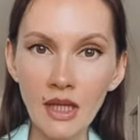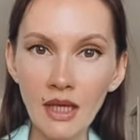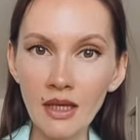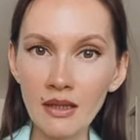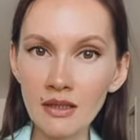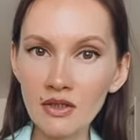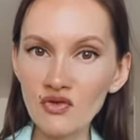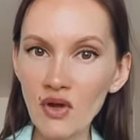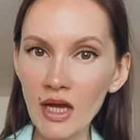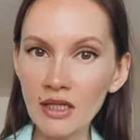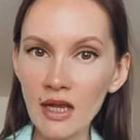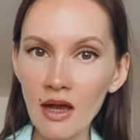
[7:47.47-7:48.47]
And the
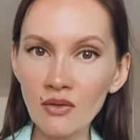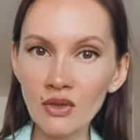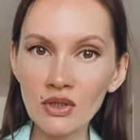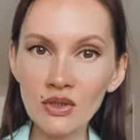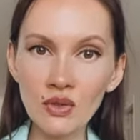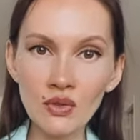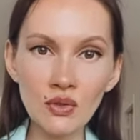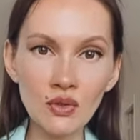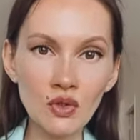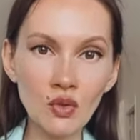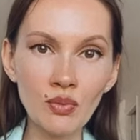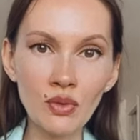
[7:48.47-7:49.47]
dry down is also
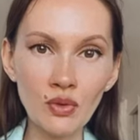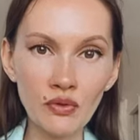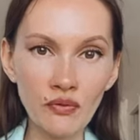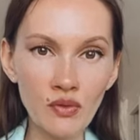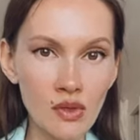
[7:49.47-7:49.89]
so beautiful.